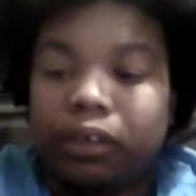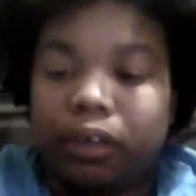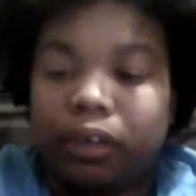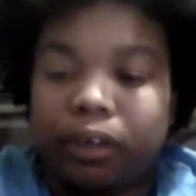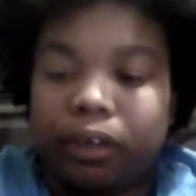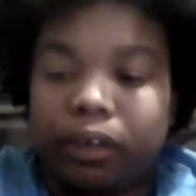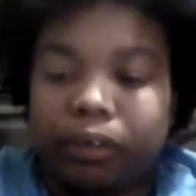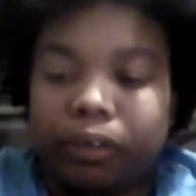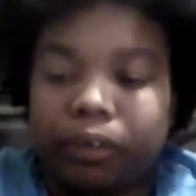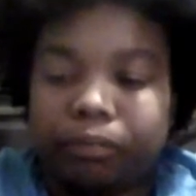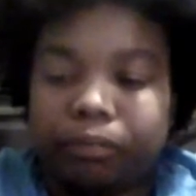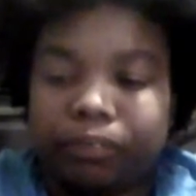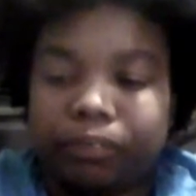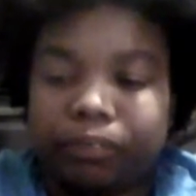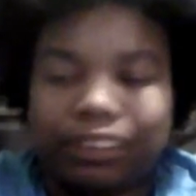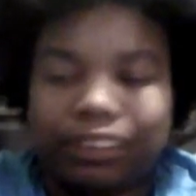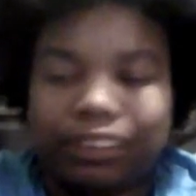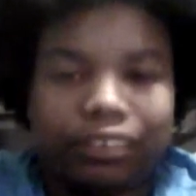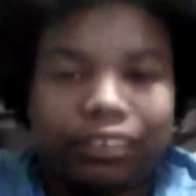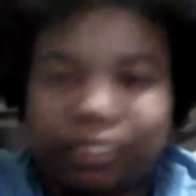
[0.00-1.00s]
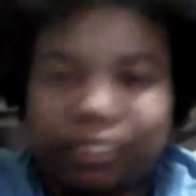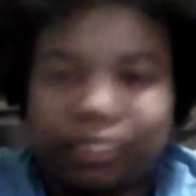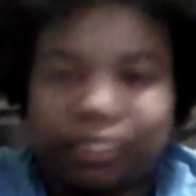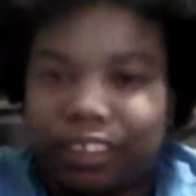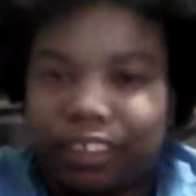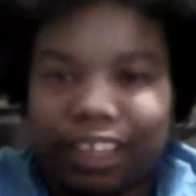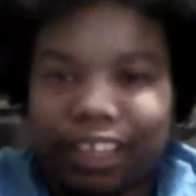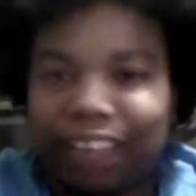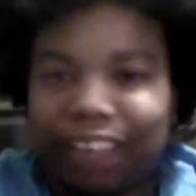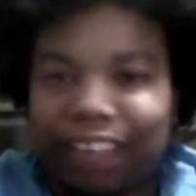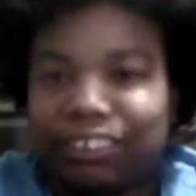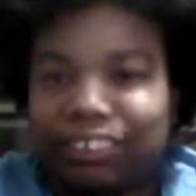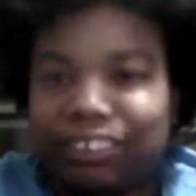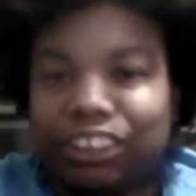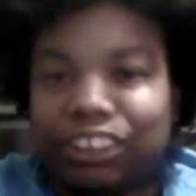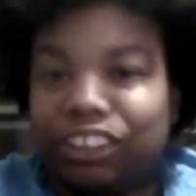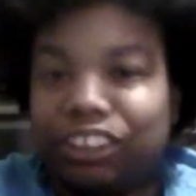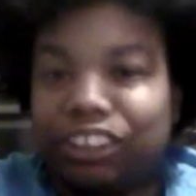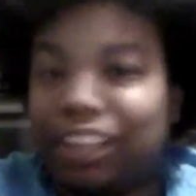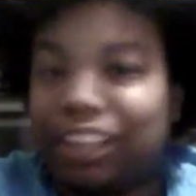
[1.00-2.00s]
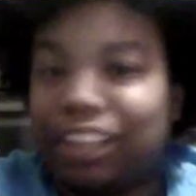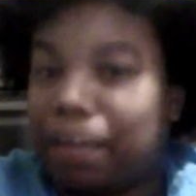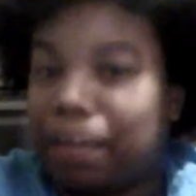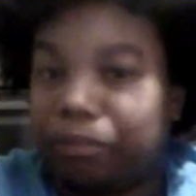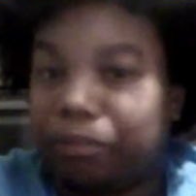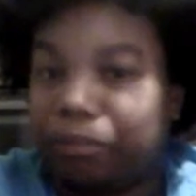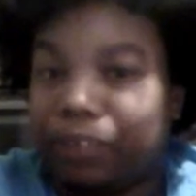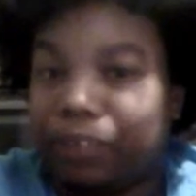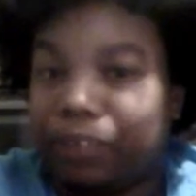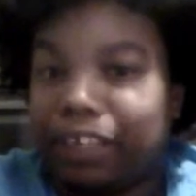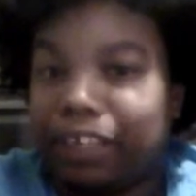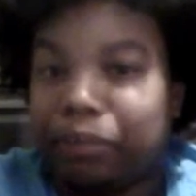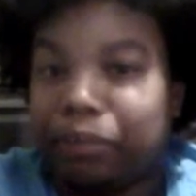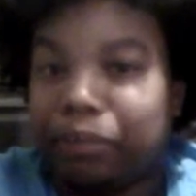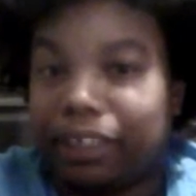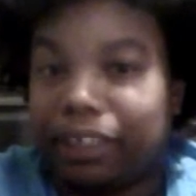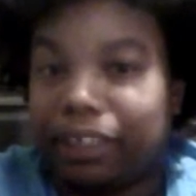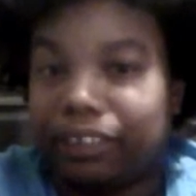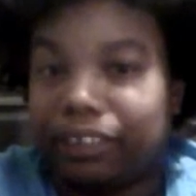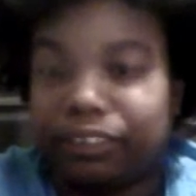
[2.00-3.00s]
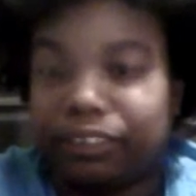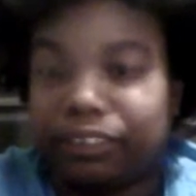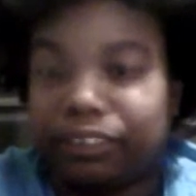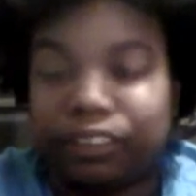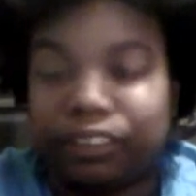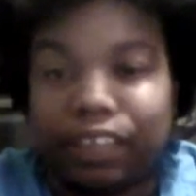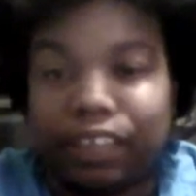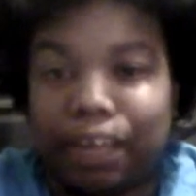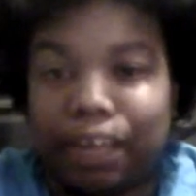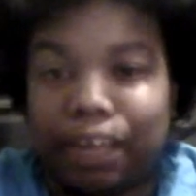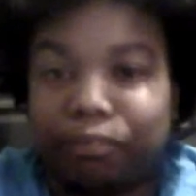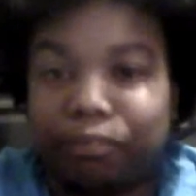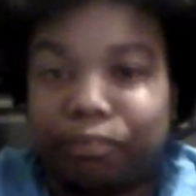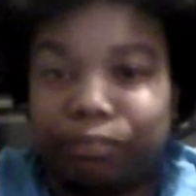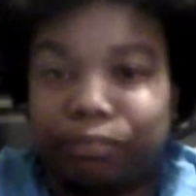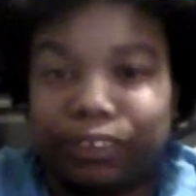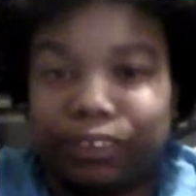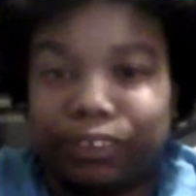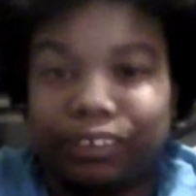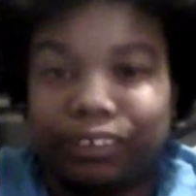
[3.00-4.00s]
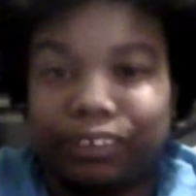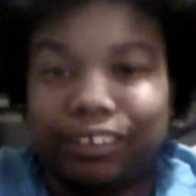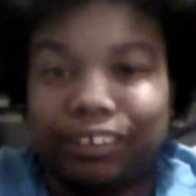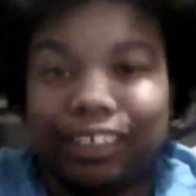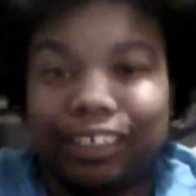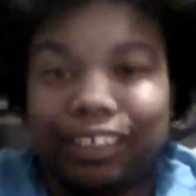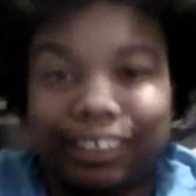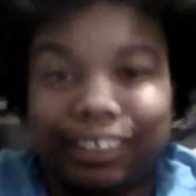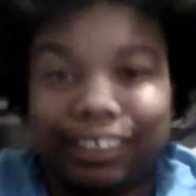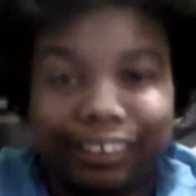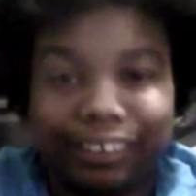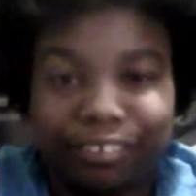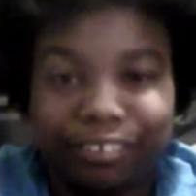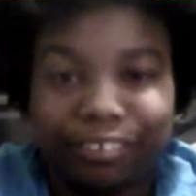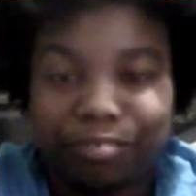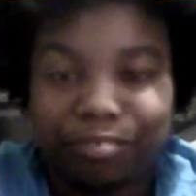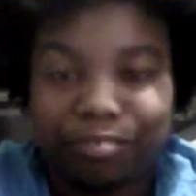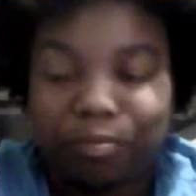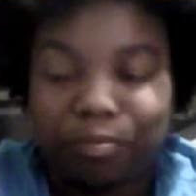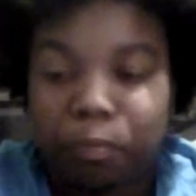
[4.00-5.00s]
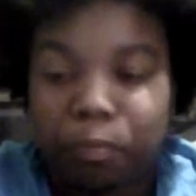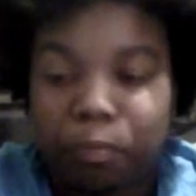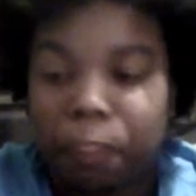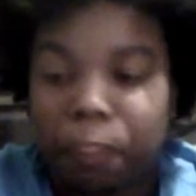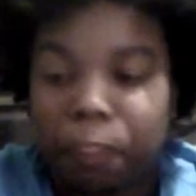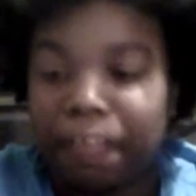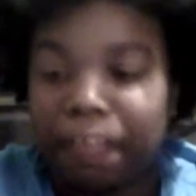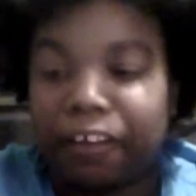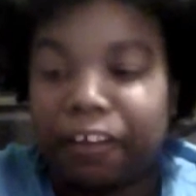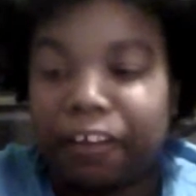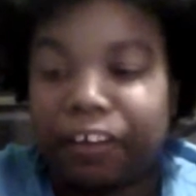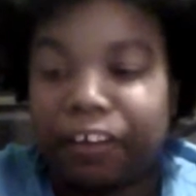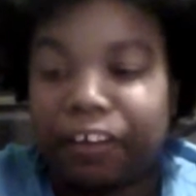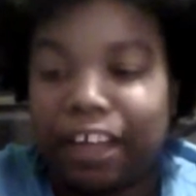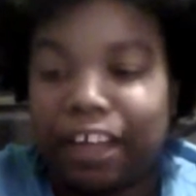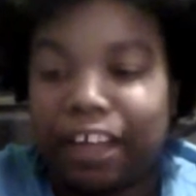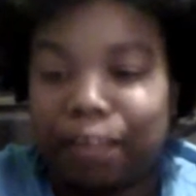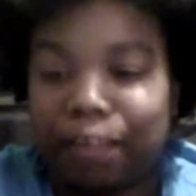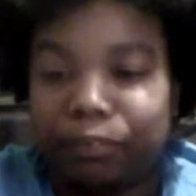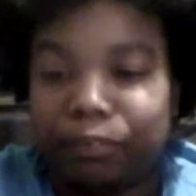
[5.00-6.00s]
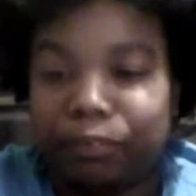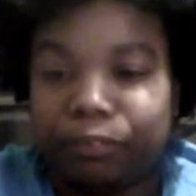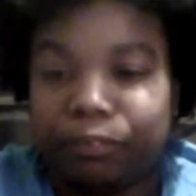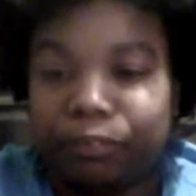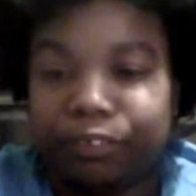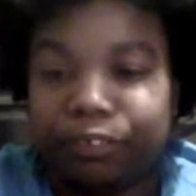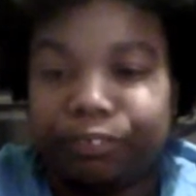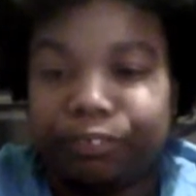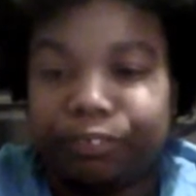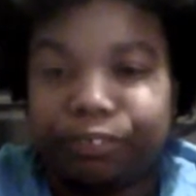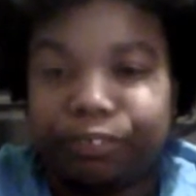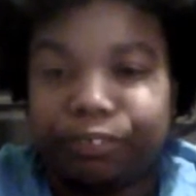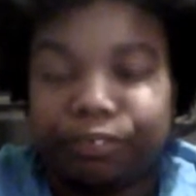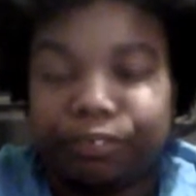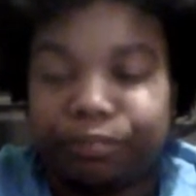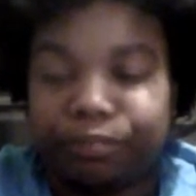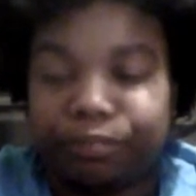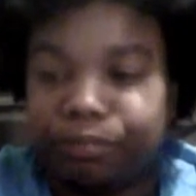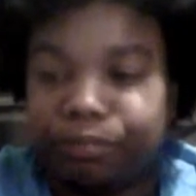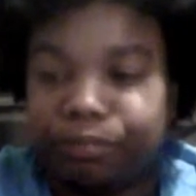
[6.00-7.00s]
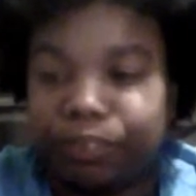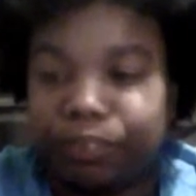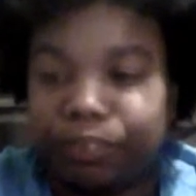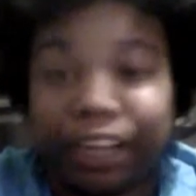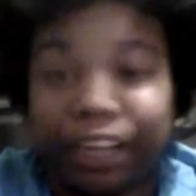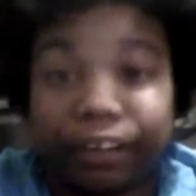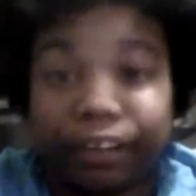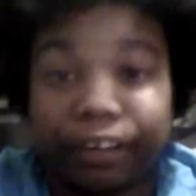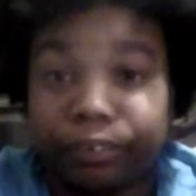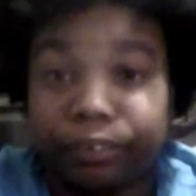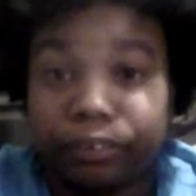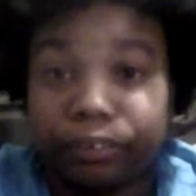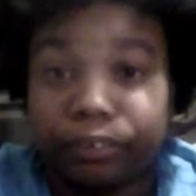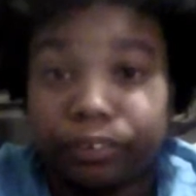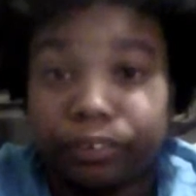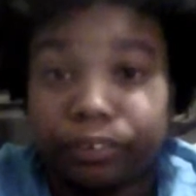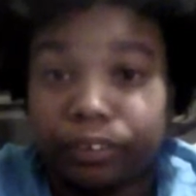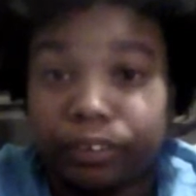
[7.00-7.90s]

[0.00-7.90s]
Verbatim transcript: Um, because that conversation could have happened with anybody. It could have happened with Glenn. It could have happened with Carol.